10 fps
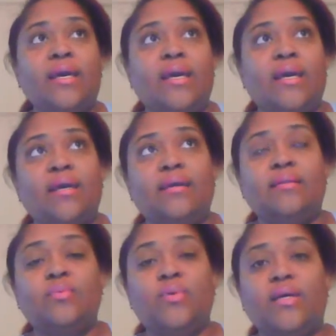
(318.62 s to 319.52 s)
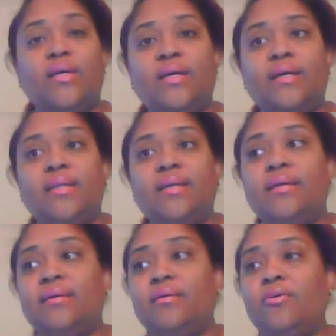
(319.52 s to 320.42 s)
and when I cut
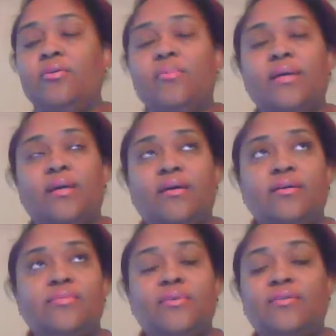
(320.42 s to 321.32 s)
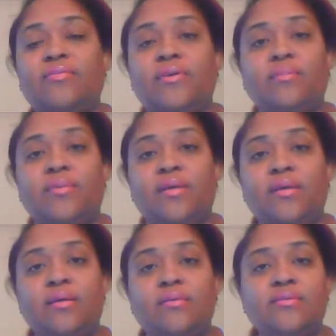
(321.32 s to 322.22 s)
it, oh my gosh, my
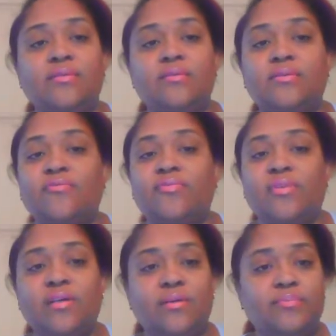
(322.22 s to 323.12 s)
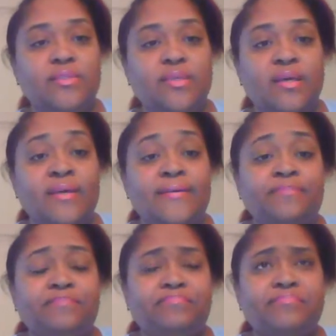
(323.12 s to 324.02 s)
family just flipped.
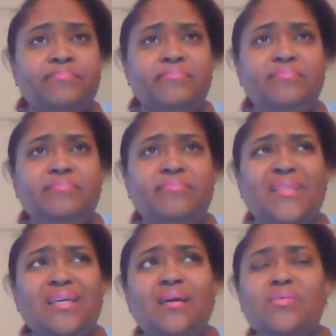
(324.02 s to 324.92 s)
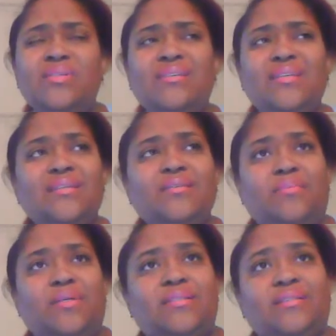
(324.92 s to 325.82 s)
And I was thinking to
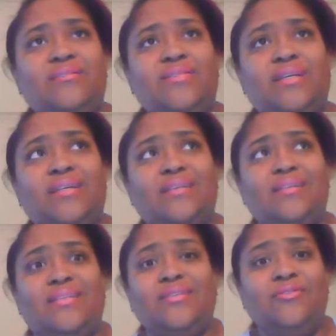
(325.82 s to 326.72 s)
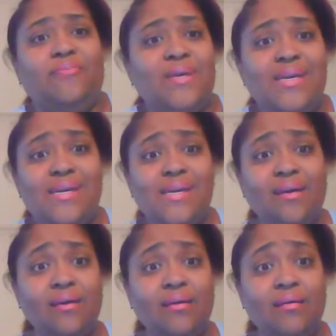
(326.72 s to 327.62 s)
myself, like, it's still
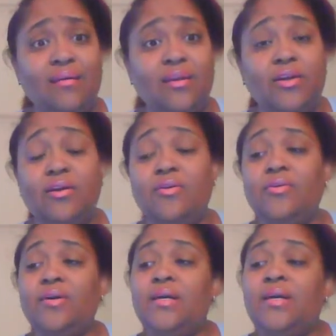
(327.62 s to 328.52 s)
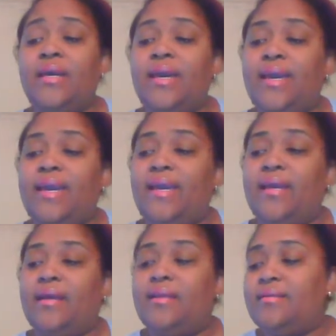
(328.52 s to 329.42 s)
me, you know?
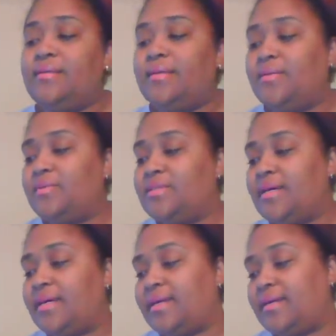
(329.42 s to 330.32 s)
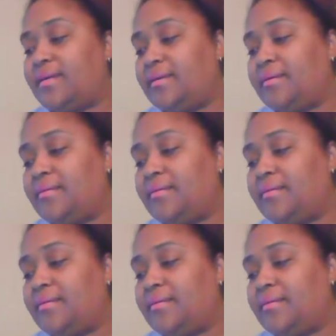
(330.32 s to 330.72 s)
And it was like,